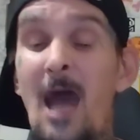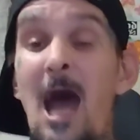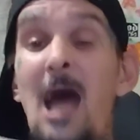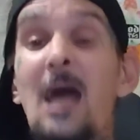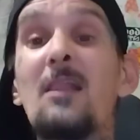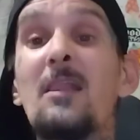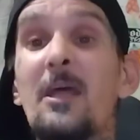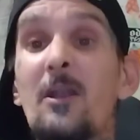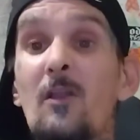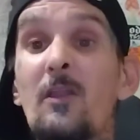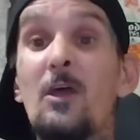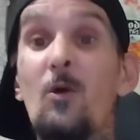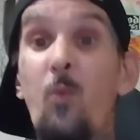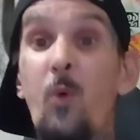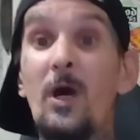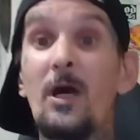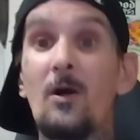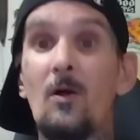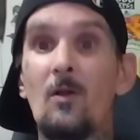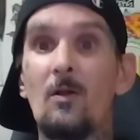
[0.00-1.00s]
I literally
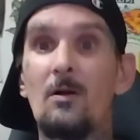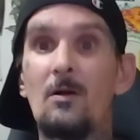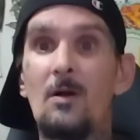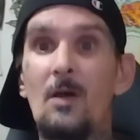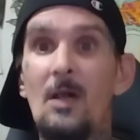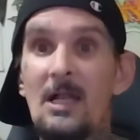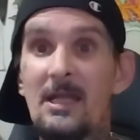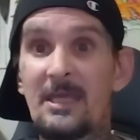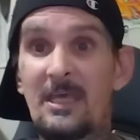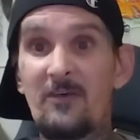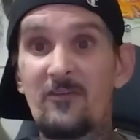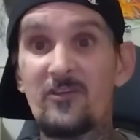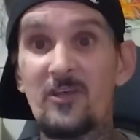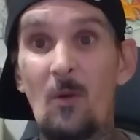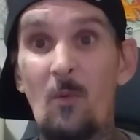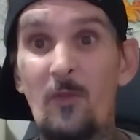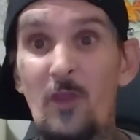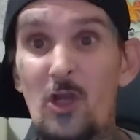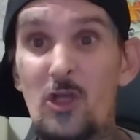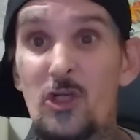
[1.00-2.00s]
will give
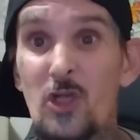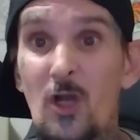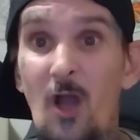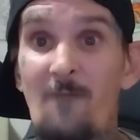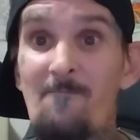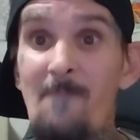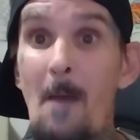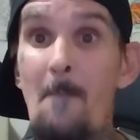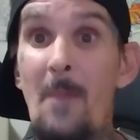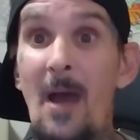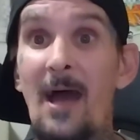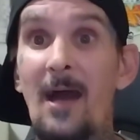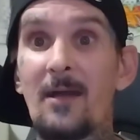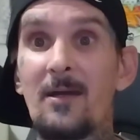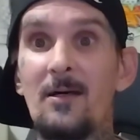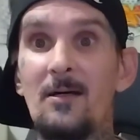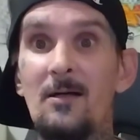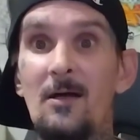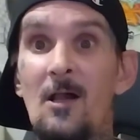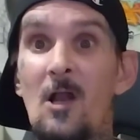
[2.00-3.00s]
someone their shirt off my
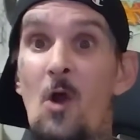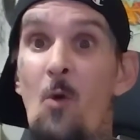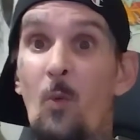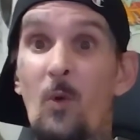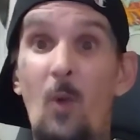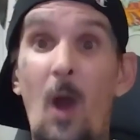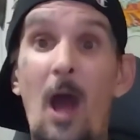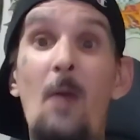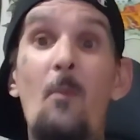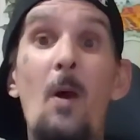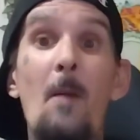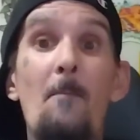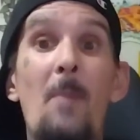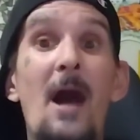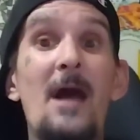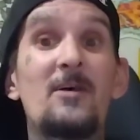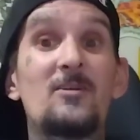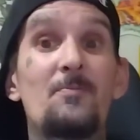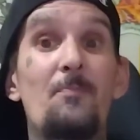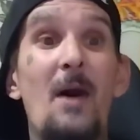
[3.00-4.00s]
back. When I went
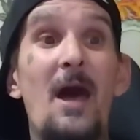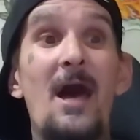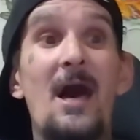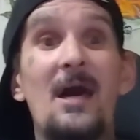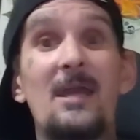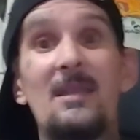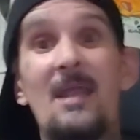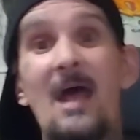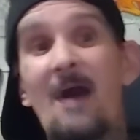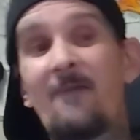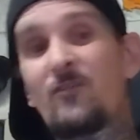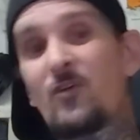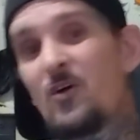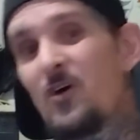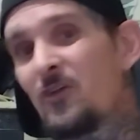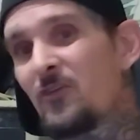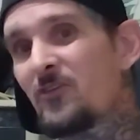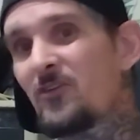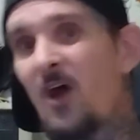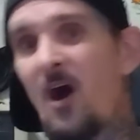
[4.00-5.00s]
by his pad after
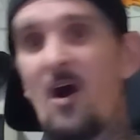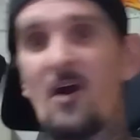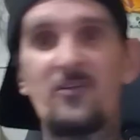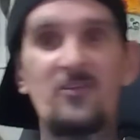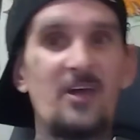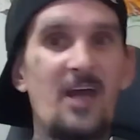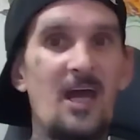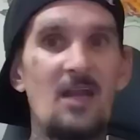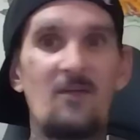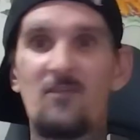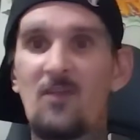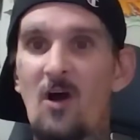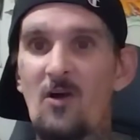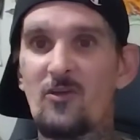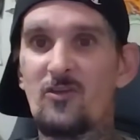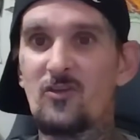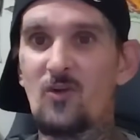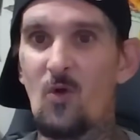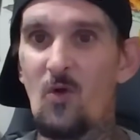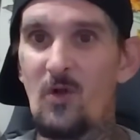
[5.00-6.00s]
Hoodstocks, kind of
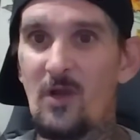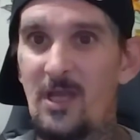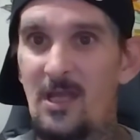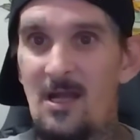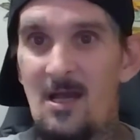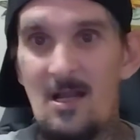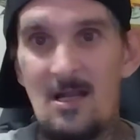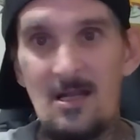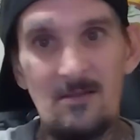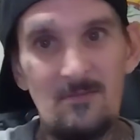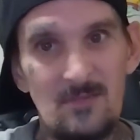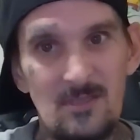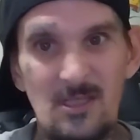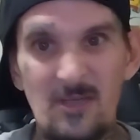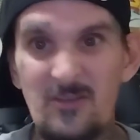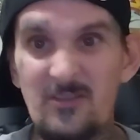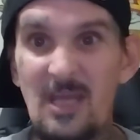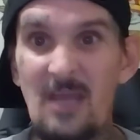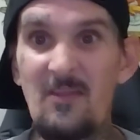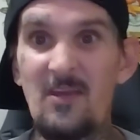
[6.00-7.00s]
long story,
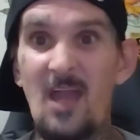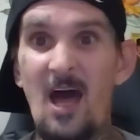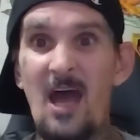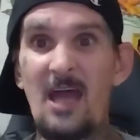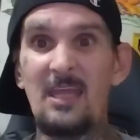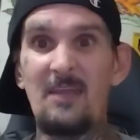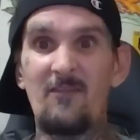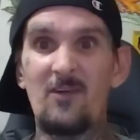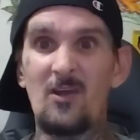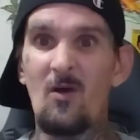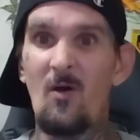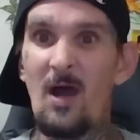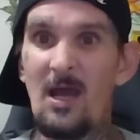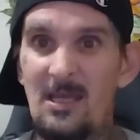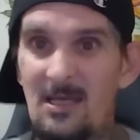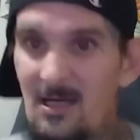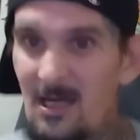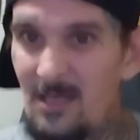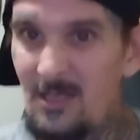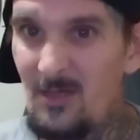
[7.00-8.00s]
stayed the night, even though
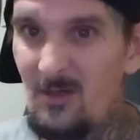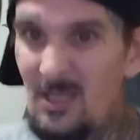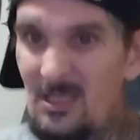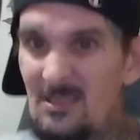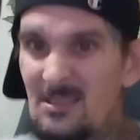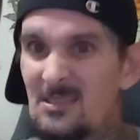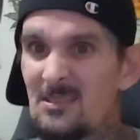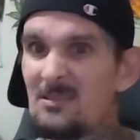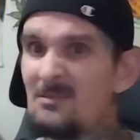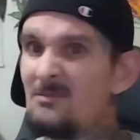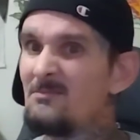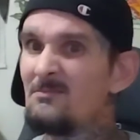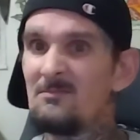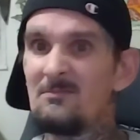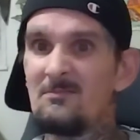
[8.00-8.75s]
I, I knew he's